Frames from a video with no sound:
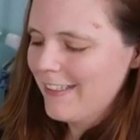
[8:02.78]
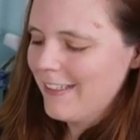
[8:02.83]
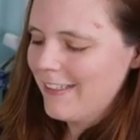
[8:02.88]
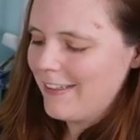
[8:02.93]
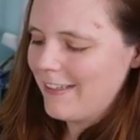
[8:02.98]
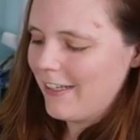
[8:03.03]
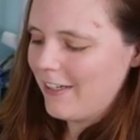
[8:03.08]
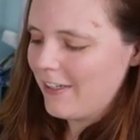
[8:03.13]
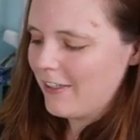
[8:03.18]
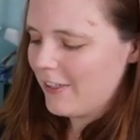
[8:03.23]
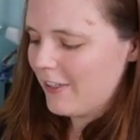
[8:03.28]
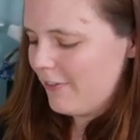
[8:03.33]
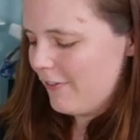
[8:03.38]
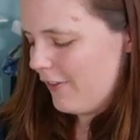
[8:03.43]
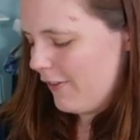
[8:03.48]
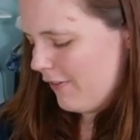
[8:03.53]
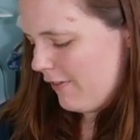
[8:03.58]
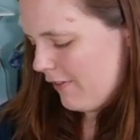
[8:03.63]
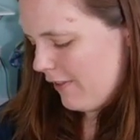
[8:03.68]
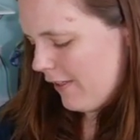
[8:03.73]
That'll give
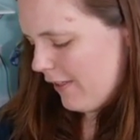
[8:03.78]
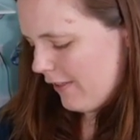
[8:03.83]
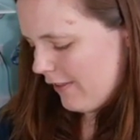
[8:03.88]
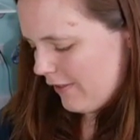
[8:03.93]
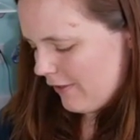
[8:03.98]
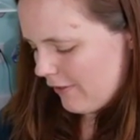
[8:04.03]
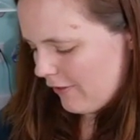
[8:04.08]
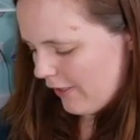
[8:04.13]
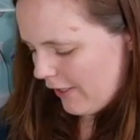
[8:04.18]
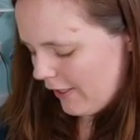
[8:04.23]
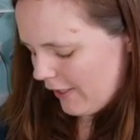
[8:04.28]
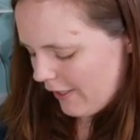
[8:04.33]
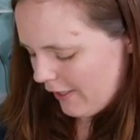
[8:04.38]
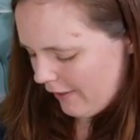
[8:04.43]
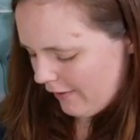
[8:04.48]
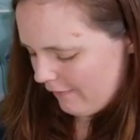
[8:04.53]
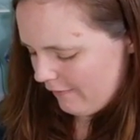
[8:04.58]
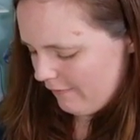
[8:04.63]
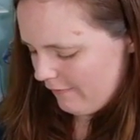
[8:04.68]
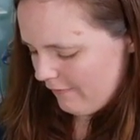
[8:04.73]
you a nice straight
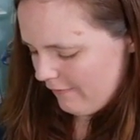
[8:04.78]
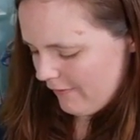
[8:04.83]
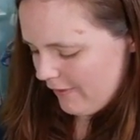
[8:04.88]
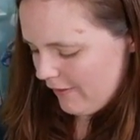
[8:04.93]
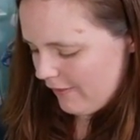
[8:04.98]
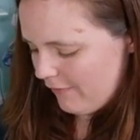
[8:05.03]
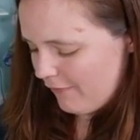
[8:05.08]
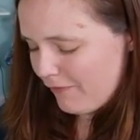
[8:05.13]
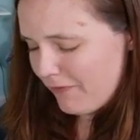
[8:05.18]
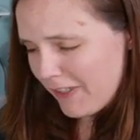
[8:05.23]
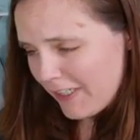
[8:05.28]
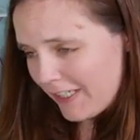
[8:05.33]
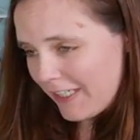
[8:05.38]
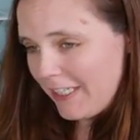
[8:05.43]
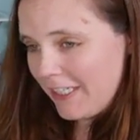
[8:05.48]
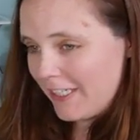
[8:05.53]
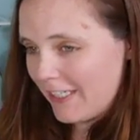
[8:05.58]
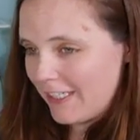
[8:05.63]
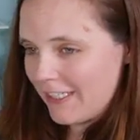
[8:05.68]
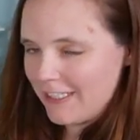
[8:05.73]
cut. It's very
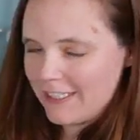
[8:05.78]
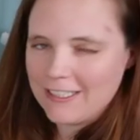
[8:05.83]
hard